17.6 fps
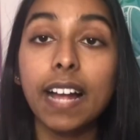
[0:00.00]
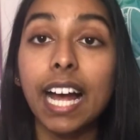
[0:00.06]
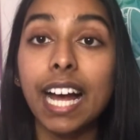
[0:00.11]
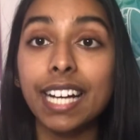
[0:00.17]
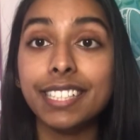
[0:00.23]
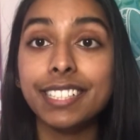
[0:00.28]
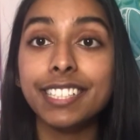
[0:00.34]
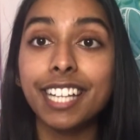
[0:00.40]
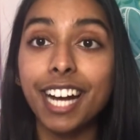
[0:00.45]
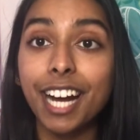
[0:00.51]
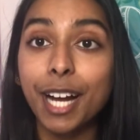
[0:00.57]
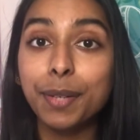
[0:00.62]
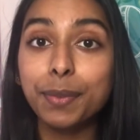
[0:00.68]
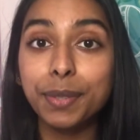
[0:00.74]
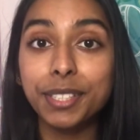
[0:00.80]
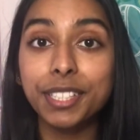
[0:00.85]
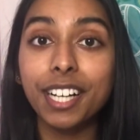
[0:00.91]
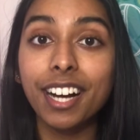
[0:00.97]
And I
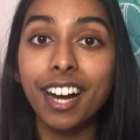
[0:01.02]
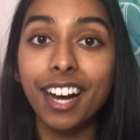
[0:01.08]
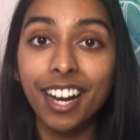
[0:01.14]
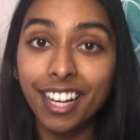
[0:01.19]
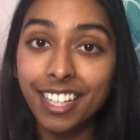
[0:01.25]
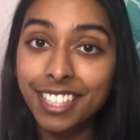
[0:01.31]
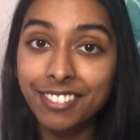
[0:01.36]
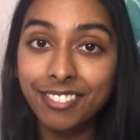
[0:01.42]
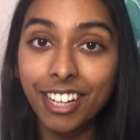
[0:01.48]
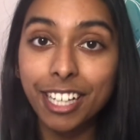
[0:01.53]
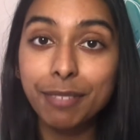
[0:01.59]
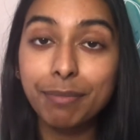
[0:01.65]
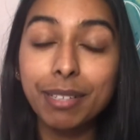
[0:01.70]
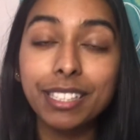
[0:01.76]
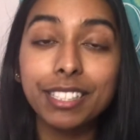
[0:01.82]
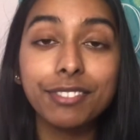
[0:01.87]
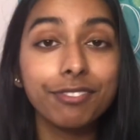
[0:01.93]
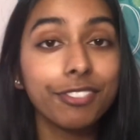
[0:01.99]
would highly
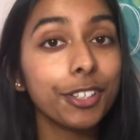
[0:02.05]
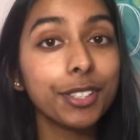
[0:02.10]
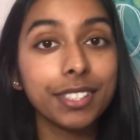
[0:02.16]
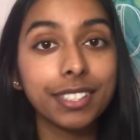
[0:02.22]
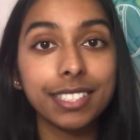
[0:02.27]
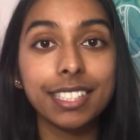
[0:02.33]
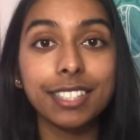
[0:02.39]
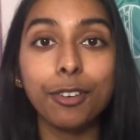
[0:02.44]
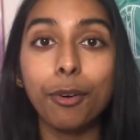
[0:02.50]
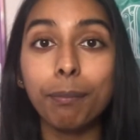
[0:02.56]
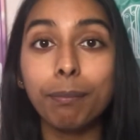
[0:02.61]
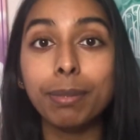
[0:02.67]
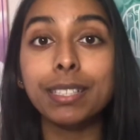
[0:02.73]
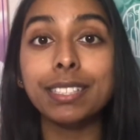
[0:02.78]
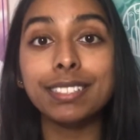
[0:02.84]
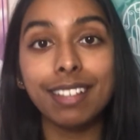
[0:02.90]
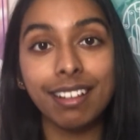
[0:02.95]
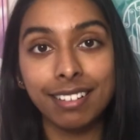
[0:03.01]
recommend focusing focusing on
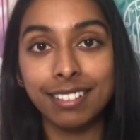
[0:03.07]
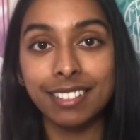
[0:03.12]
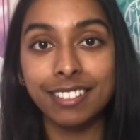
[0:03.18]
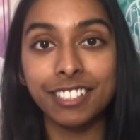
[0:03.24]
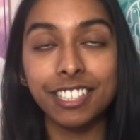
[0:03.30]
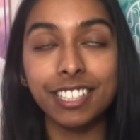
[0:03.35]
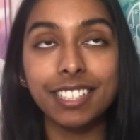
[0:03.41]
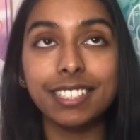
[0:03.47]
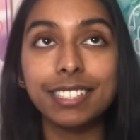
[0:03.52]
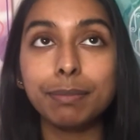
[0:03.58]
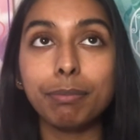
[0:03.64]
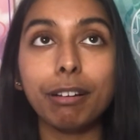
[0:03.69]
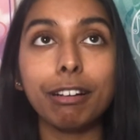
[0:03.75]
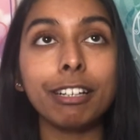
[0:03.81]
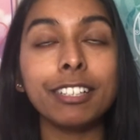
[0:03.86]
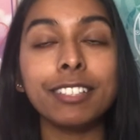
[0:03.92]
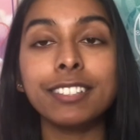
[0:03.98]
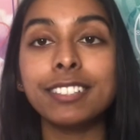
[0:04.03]
percentages
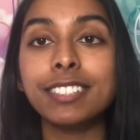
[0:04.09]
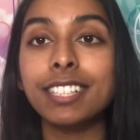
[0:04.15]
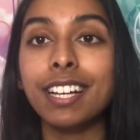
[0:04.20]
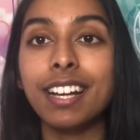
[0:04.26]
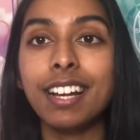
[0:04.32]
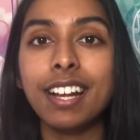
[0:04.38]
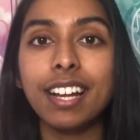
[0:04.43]
because